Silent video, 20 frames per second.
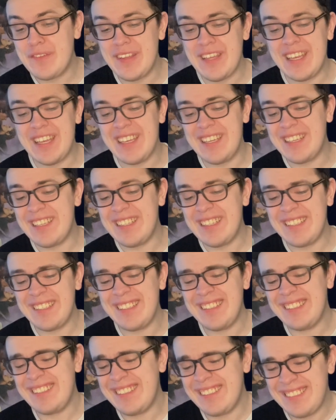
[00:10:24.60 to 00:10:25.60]

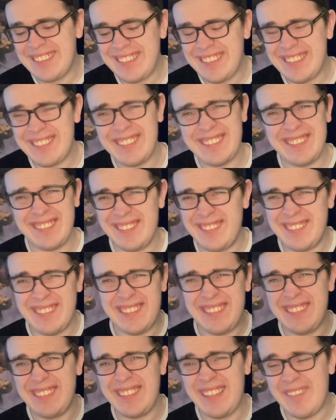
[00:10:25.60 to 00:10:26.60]
I'm
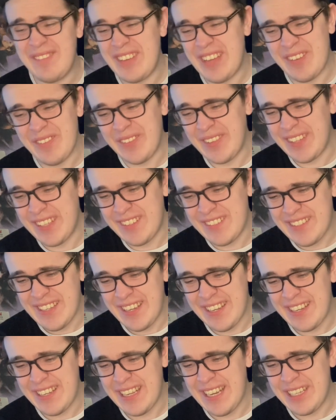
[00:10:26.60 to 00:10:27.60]
not really
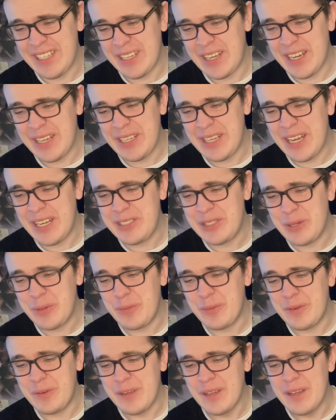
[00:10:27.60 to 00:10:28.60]
excited. I
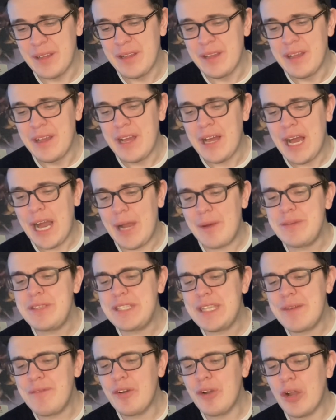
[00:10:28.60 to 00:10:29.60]
don't. I was
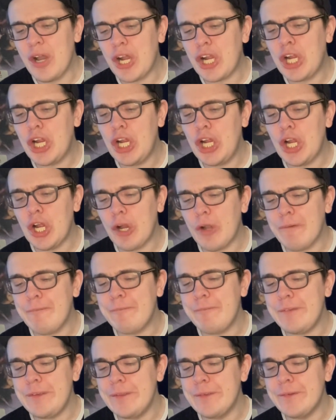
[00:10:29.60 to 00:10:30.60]
never a
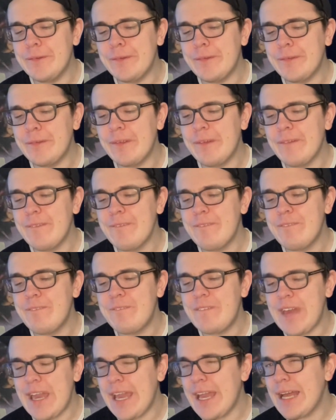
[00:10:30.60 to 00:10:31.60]
Garfield
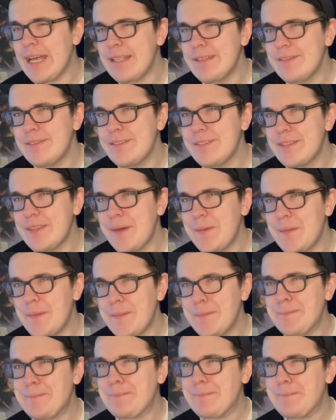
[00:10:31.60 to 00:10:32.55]
fan, so.